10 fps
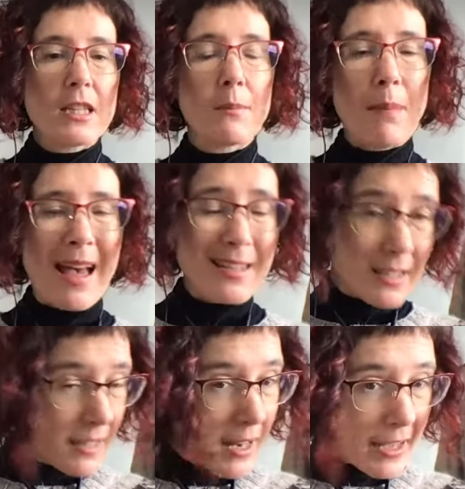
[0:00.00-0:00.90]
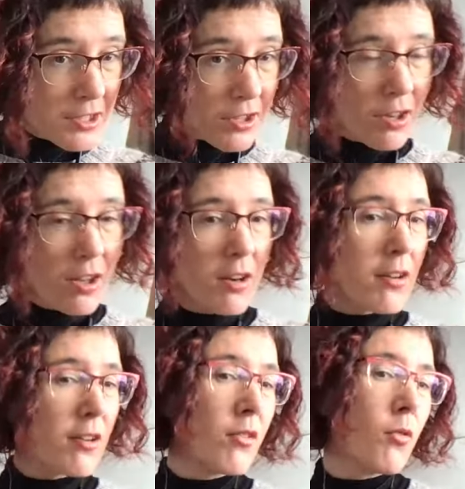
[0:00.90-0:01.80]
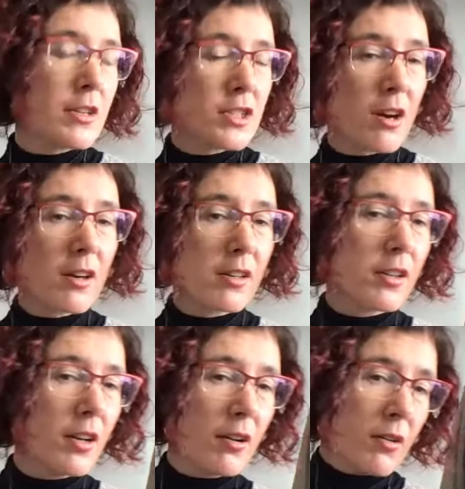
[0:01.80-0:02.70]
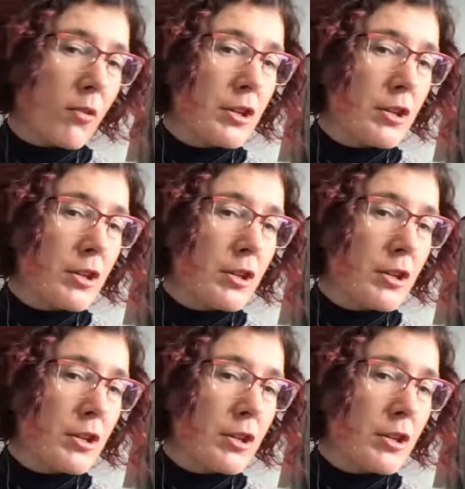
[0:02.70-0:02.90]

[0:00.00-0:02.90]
the band in a lighter color or a darker color,